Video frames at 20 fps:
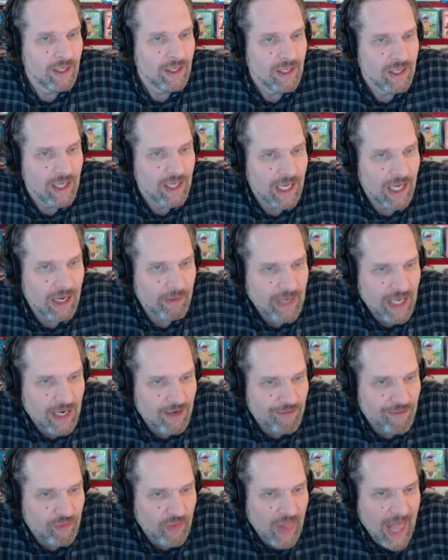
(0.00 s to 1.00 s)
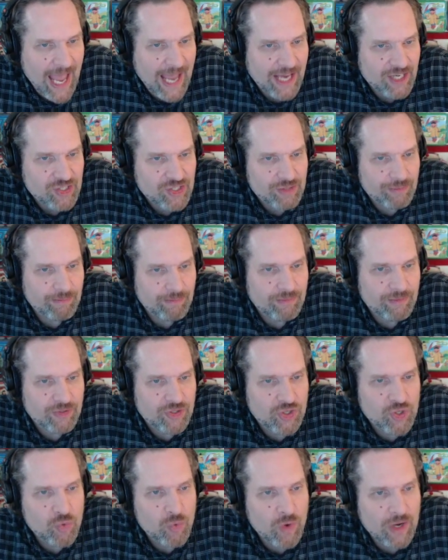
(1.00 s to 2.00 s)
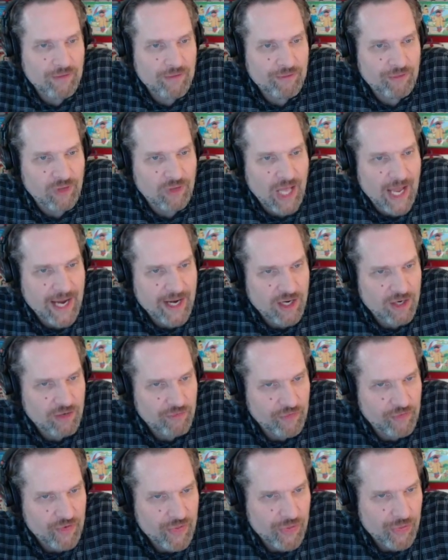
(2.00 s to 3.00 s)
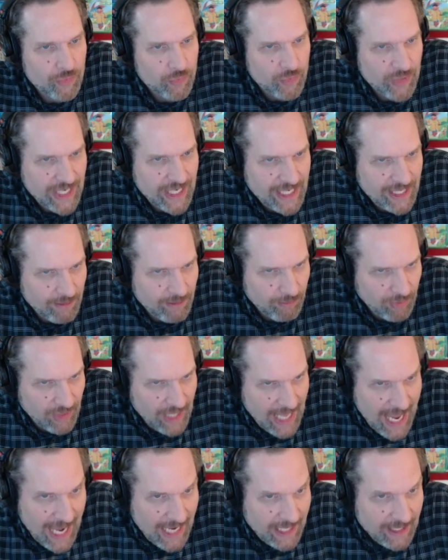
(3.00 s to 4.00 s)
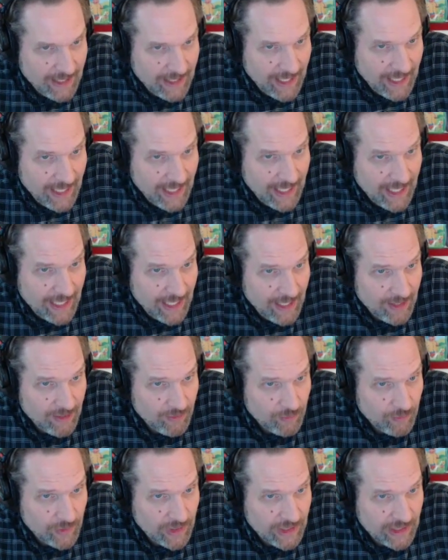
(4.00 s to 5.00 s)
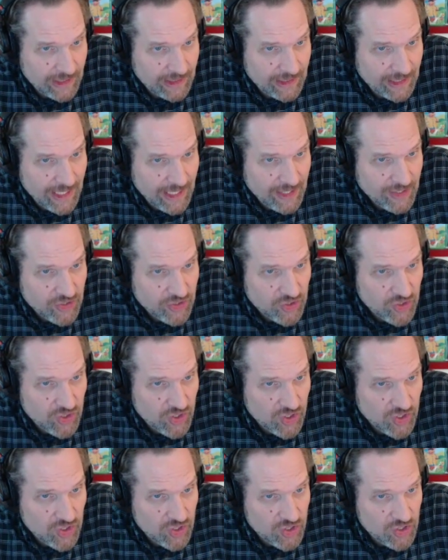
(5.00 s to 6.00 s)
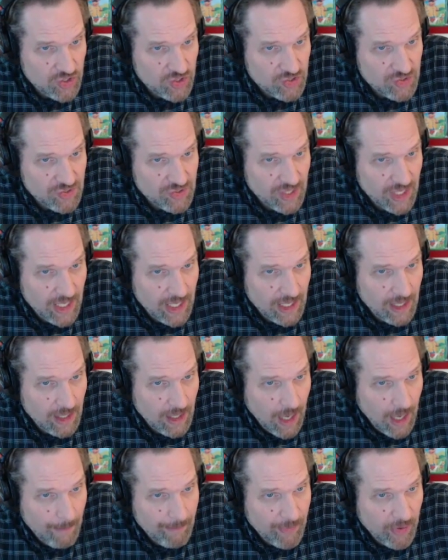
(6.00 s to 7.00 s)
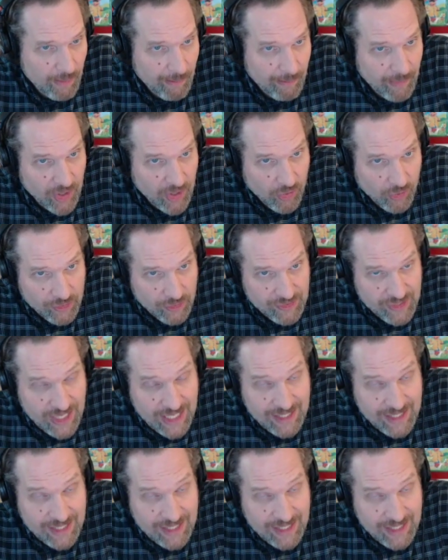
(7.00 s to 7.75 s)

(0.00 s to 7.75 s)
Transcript: We got a flash 2/1 flyer for 3 in black, and when it enters Oppo Mills, that